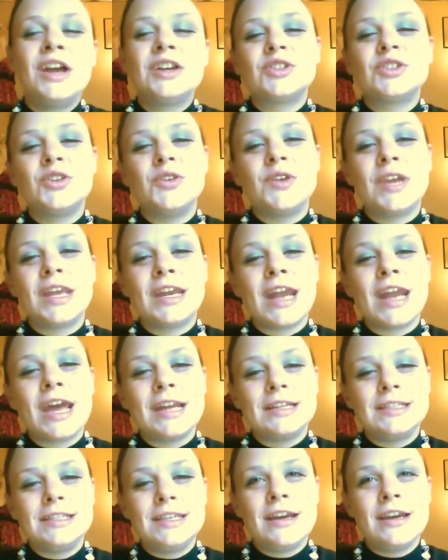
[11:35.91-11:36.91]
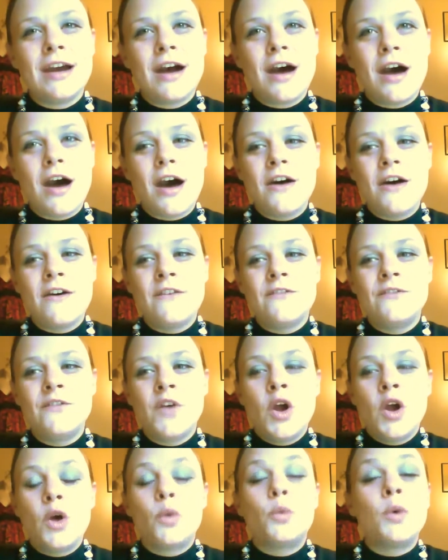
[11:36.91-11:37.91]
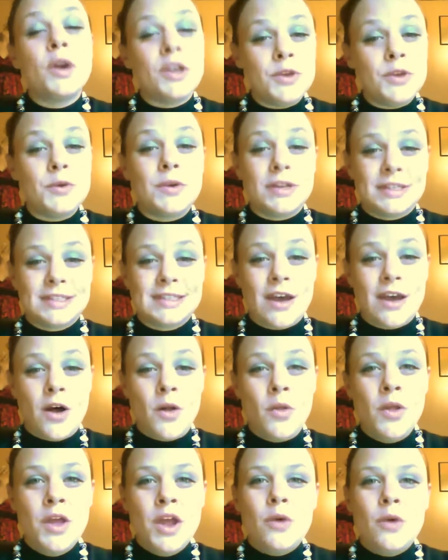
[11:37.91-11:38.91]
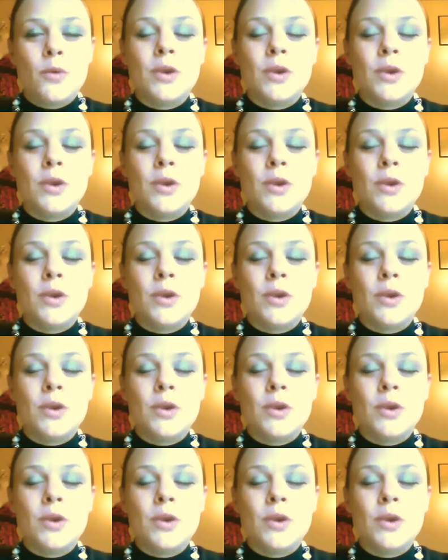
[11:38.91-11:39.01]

so you can get an idea of what you can sell.